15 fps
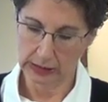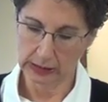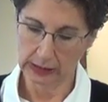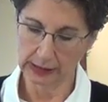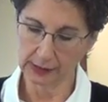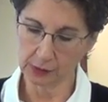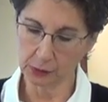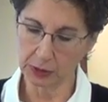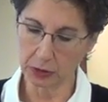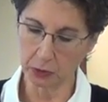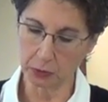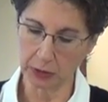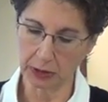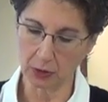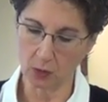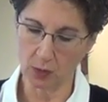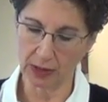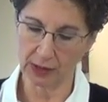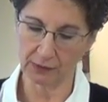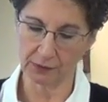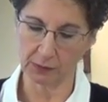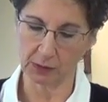Let's retreat
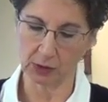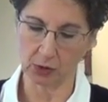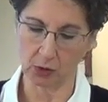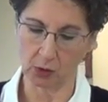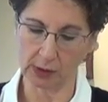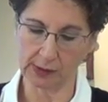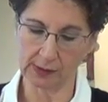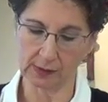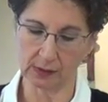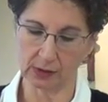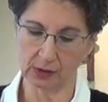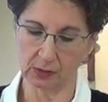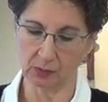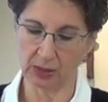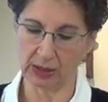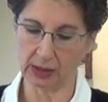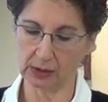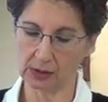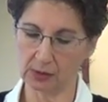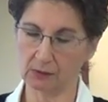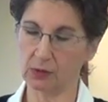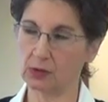away from the noise and the
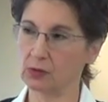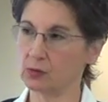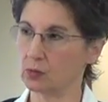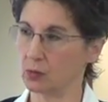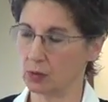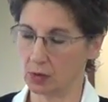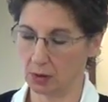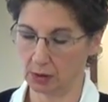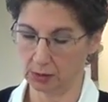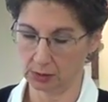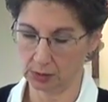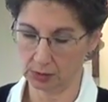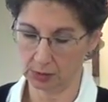demands of this world.